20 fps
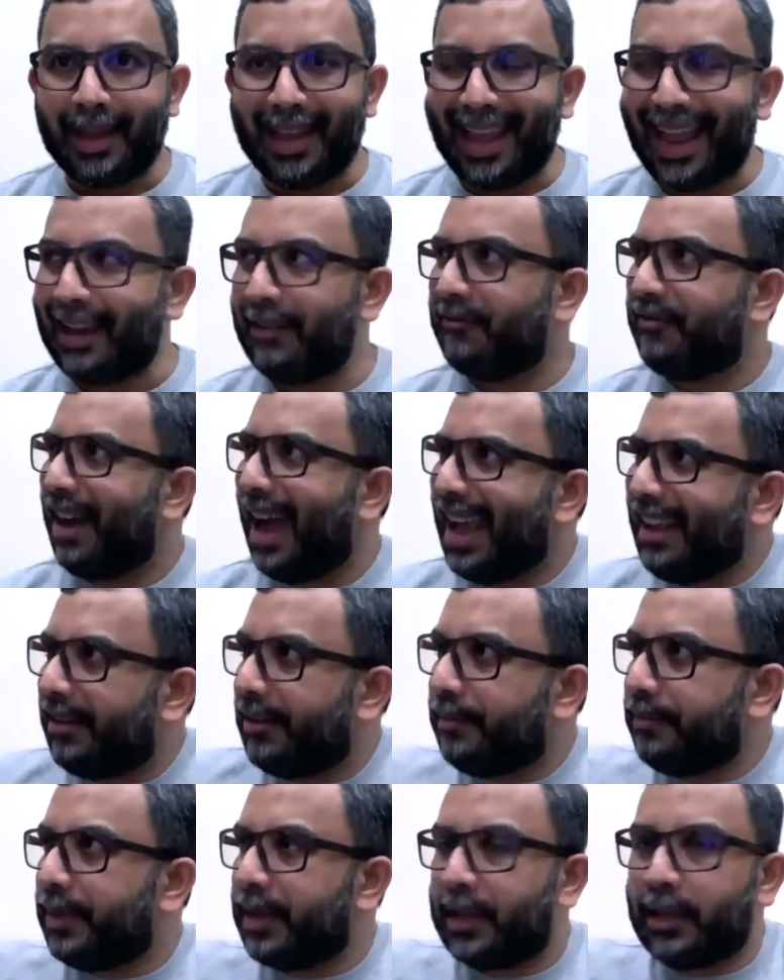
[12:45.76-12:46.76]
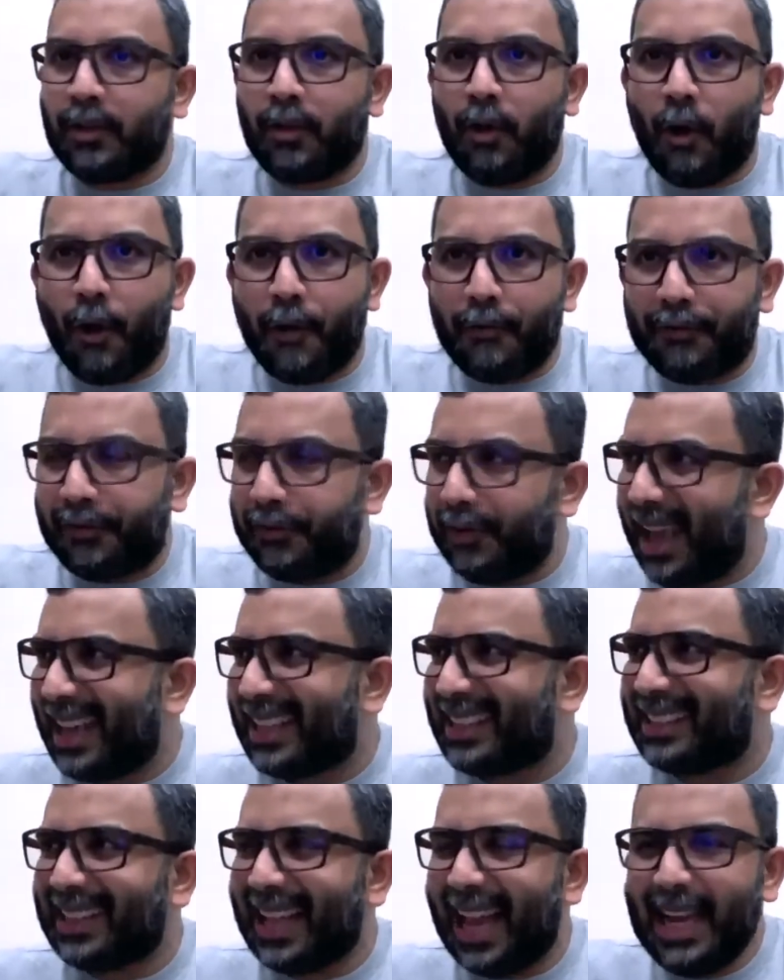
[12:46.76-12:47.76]
environment of
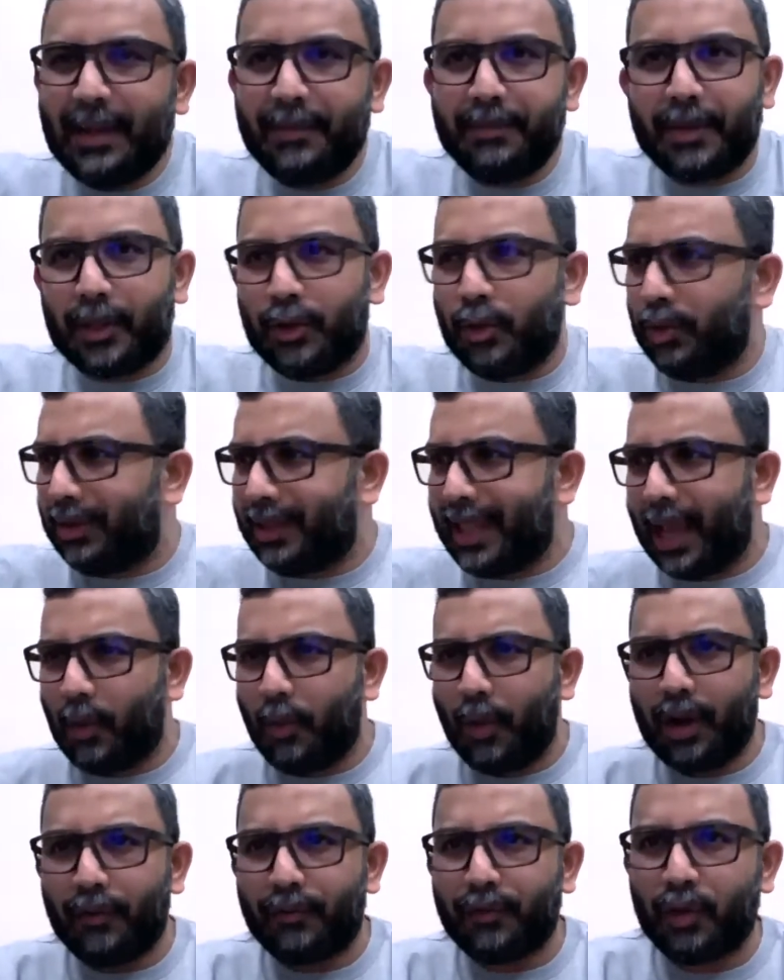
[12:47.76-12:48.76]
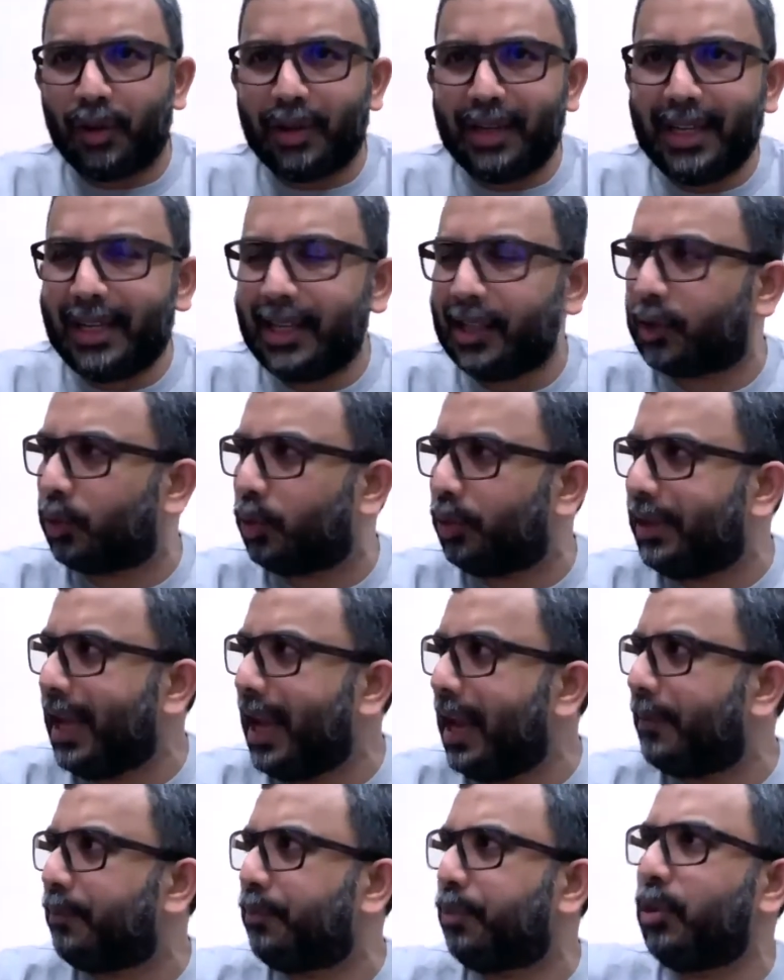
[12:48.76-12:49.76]
excitement. You take one of your leaders
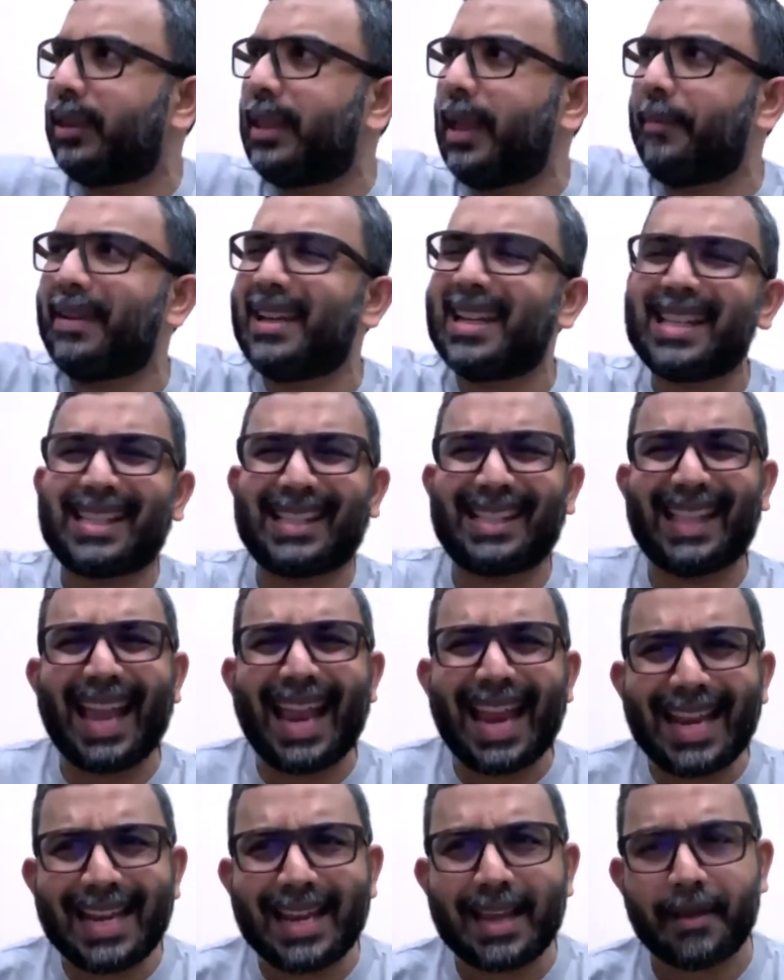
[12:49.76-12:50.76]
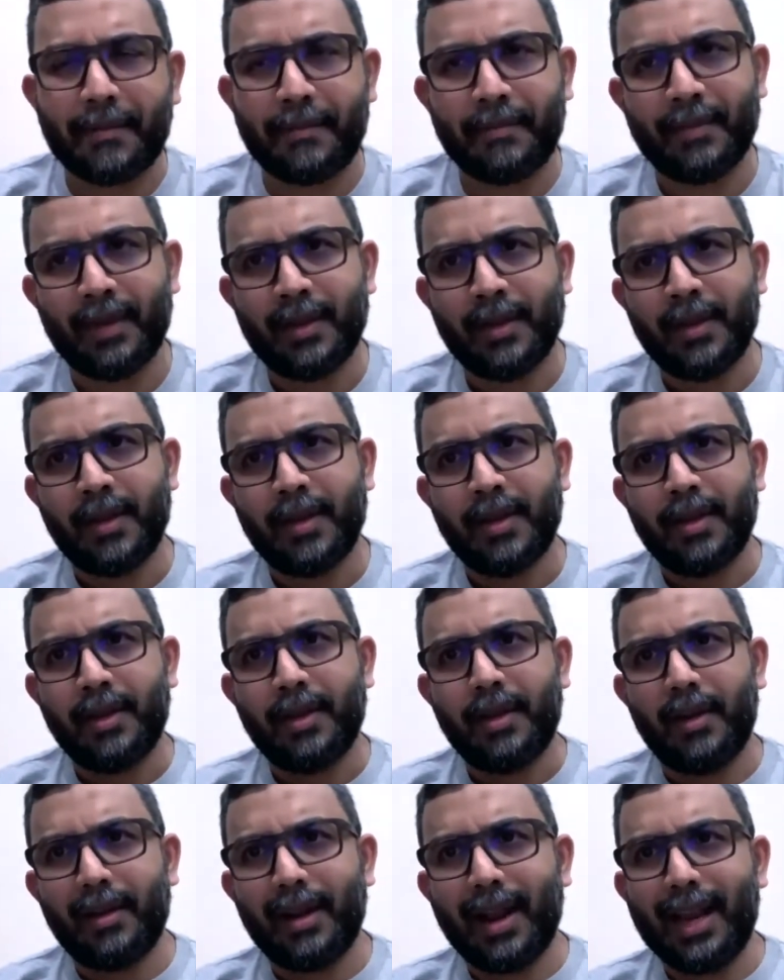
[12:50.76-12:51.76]
today and put them in a stadium.
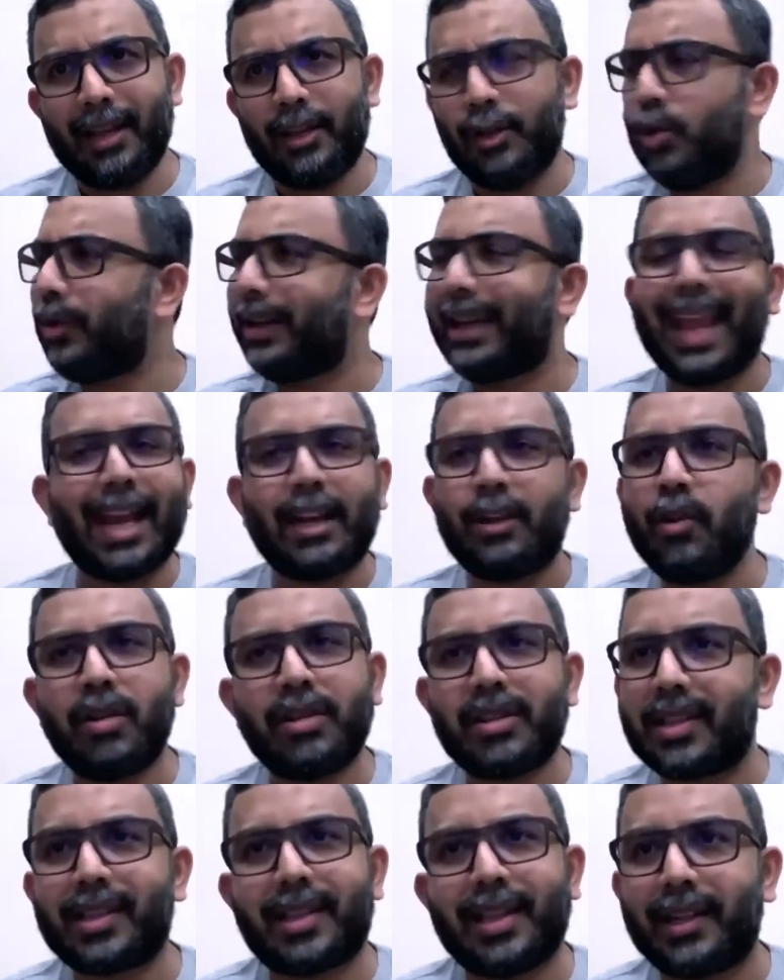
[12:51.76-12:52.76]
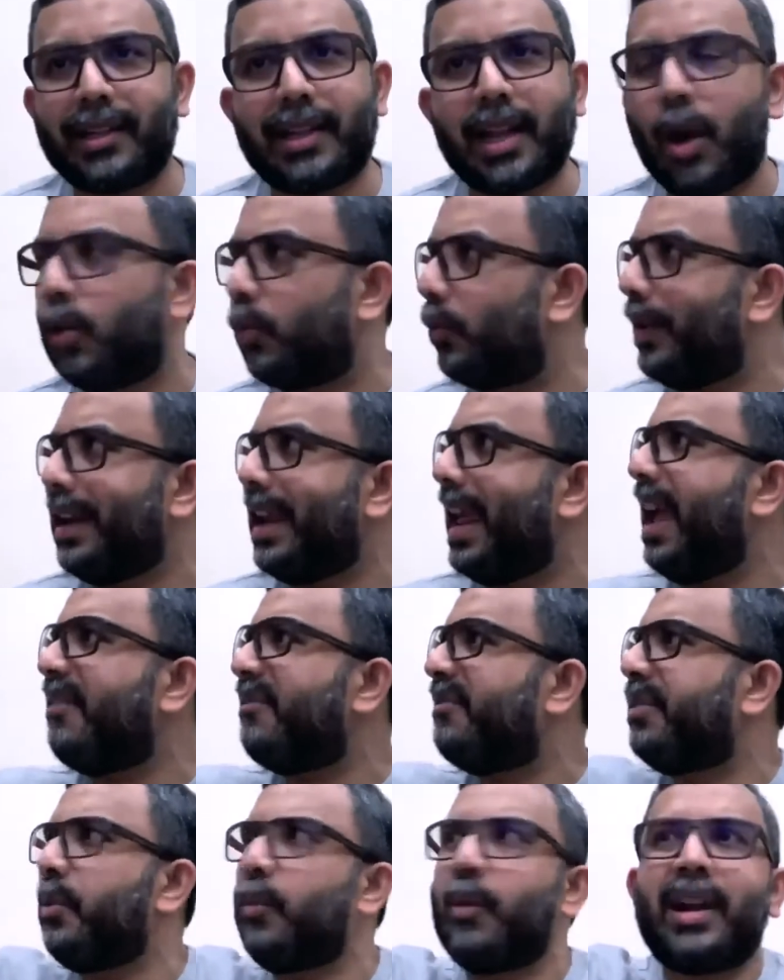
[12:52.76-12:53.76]
Alright, you cannot sit down when
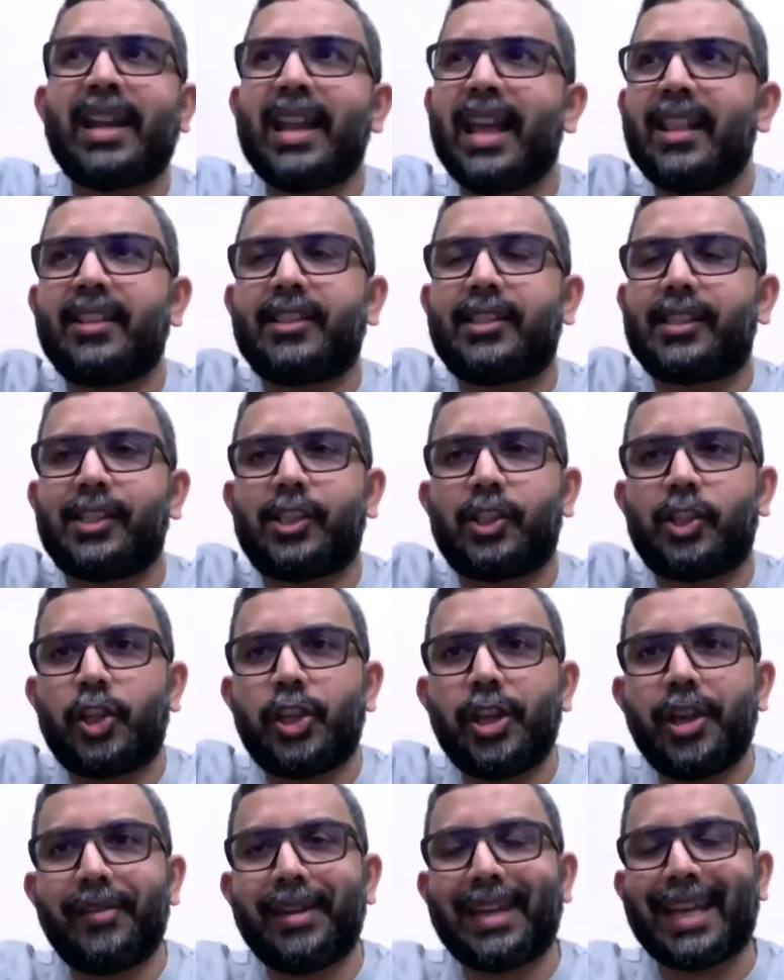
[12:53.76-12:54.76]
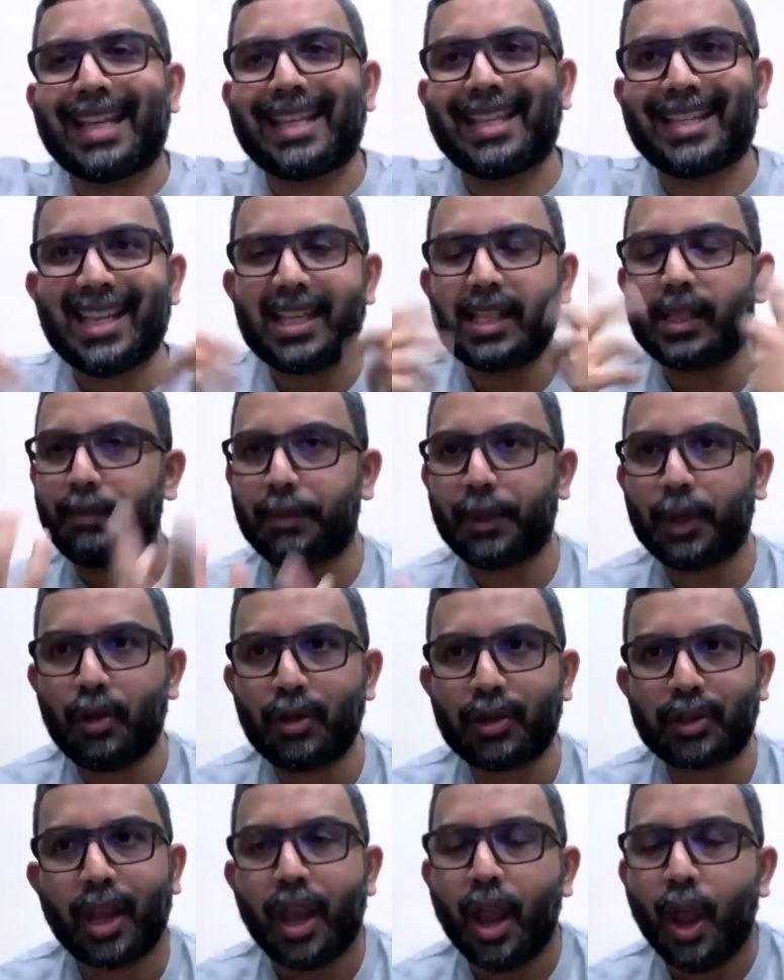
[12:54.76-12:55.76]
everyone else is cheering. And just
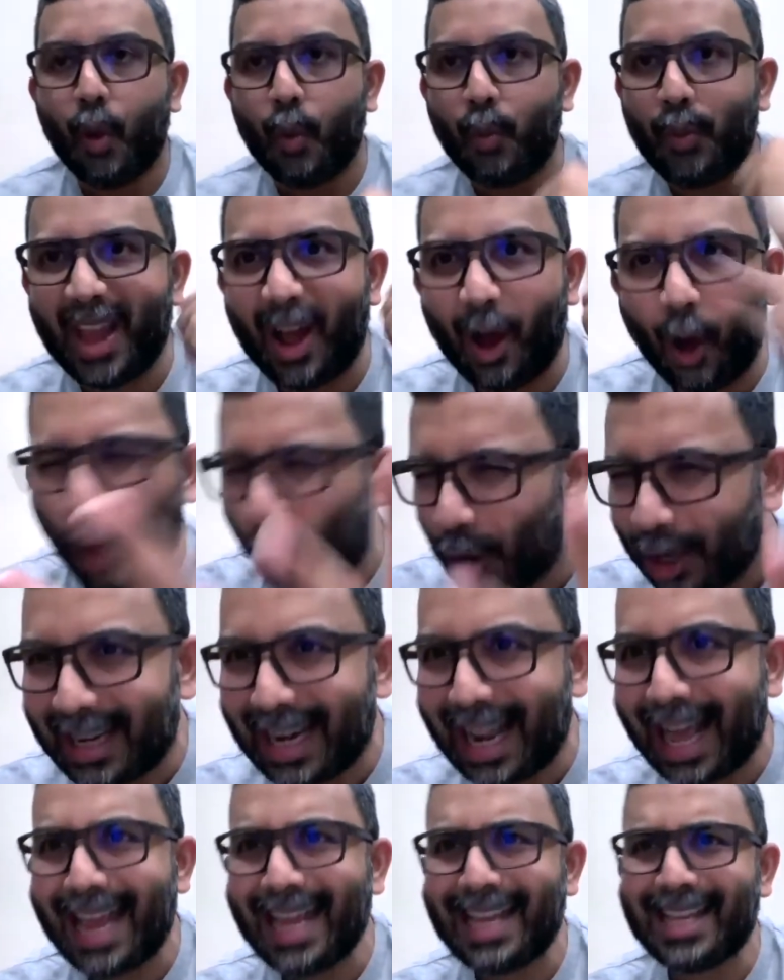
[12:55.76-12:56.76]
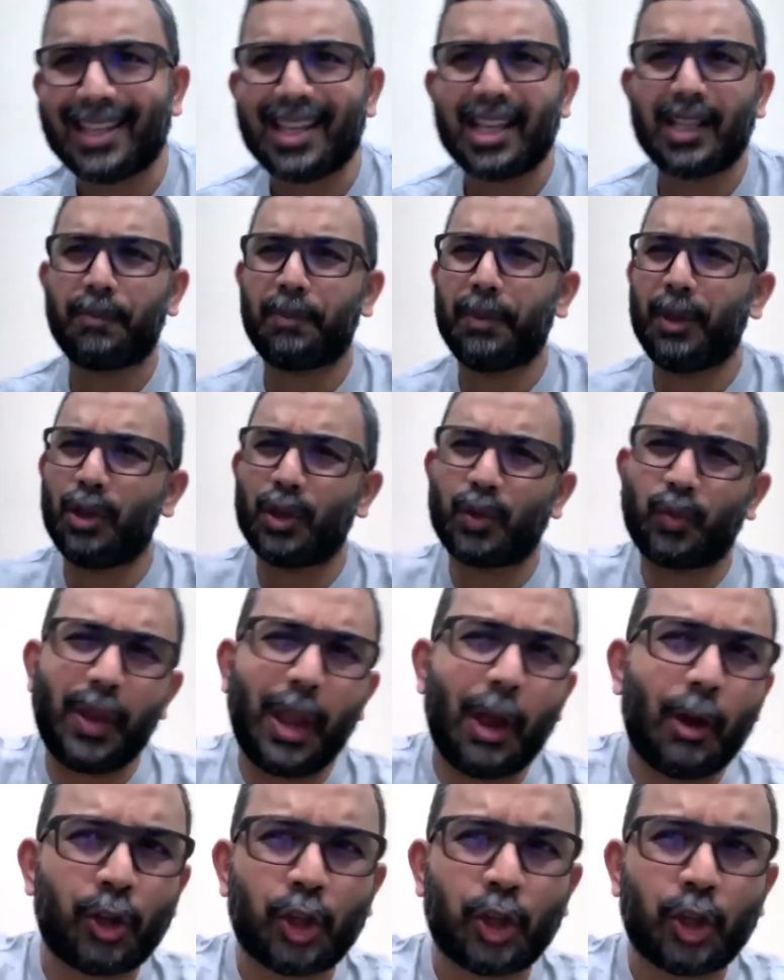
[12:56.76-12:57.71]
because we are online, just because we are